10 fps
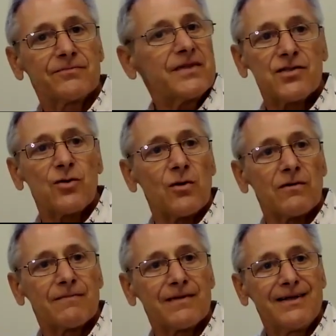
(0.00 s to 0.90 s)
That's
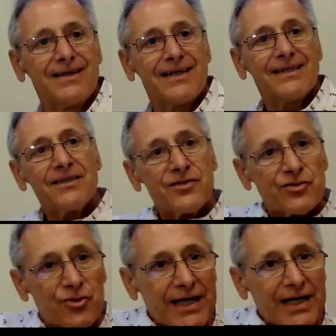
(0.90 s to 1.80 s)
all and
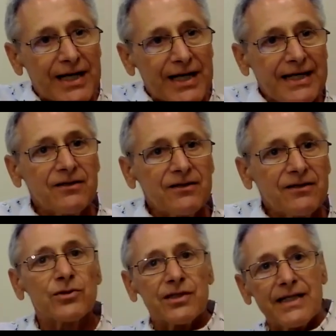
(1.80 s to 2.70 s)
it's trained what
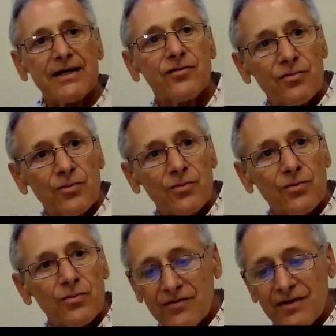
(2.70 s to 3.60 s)
the next word
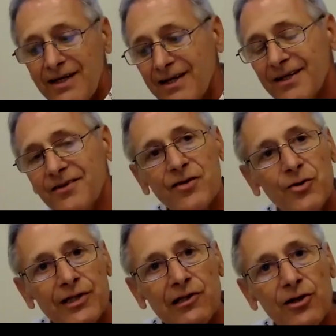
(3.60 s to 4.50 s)
is. And
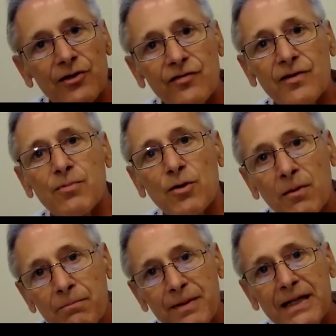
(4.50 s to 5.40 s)
so it learns the
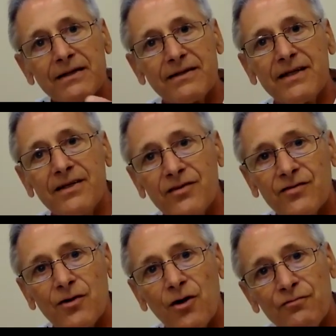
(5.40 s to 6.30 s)

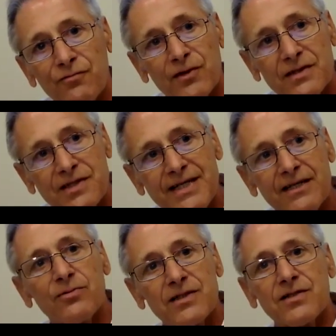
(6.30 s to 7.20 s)
probabilities of
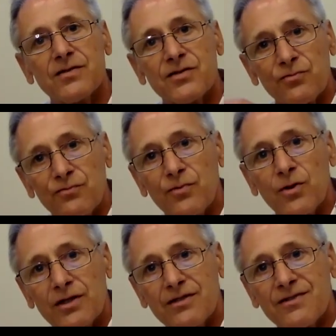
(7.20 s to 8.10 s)
sequences of
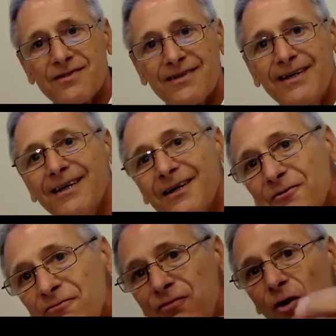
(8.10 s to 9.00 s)
words
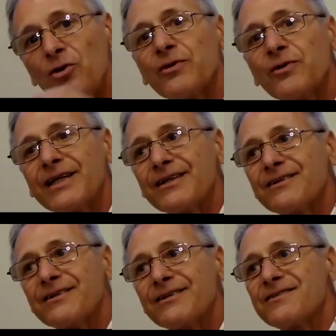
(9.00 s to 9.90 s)

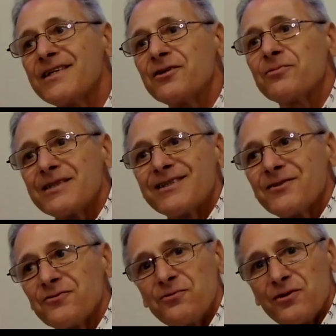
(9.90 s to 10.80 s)
following sequences of
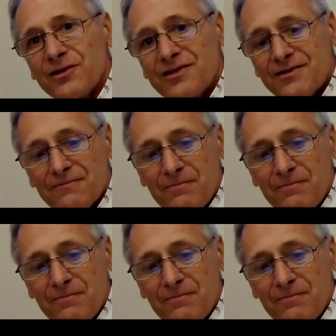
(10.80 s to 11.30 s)
words.